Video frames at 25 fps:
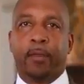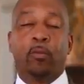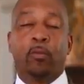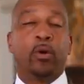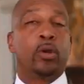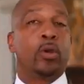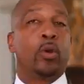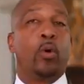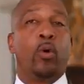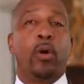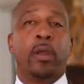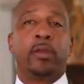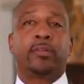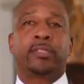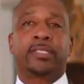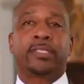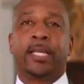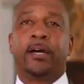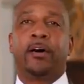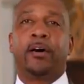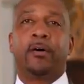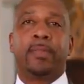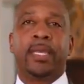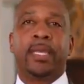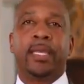Well, lawyers
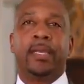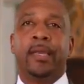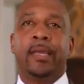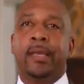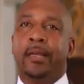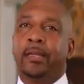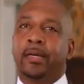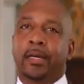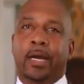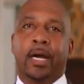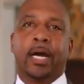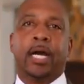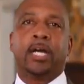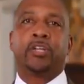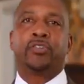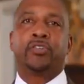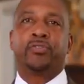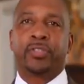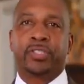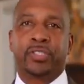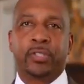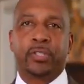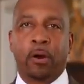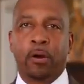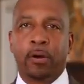tell me, look,
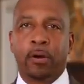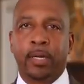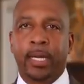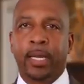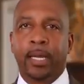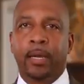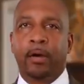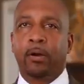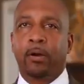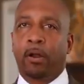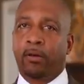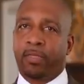hundreds, Darnell,